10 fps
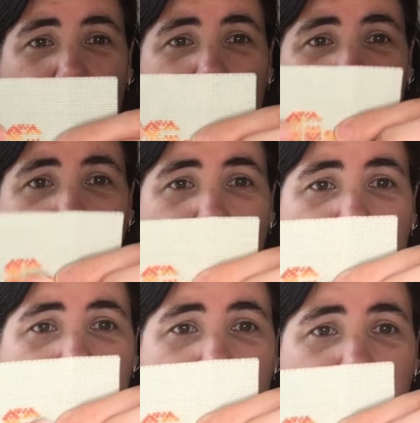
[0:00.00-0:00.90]
So it's
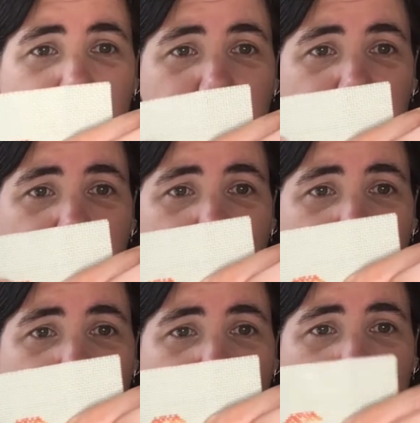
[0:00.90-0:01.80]
basically
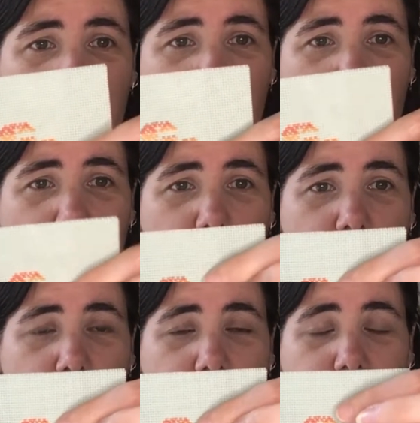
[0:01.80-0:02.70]
that bit just needs to be
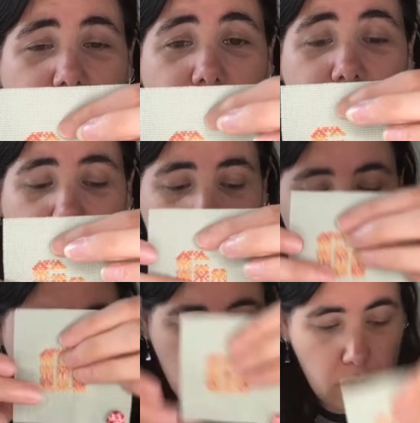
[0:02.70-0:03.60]
repeated. And that needs a
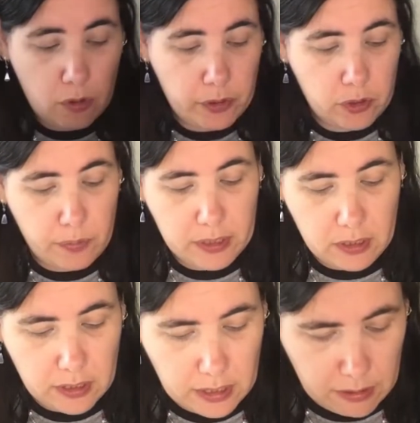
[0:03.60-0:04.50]
stalk, which will be
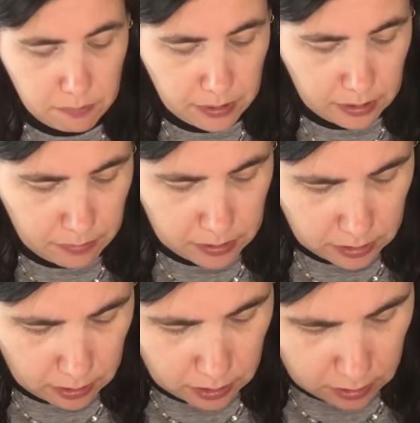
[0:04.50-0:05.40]
done in Picnic
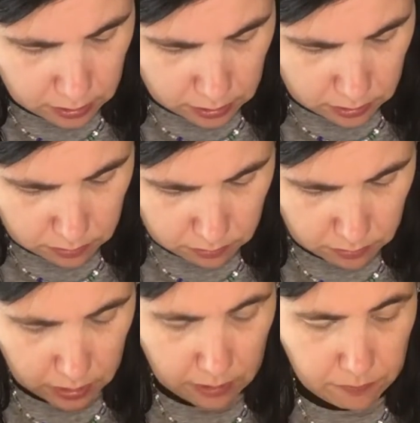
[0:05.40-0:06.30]
Basket, I think it is.
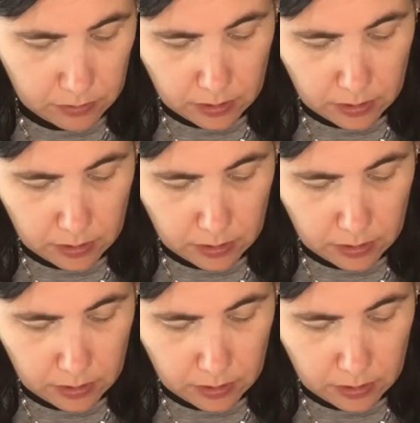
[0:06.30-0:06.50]
Yeah.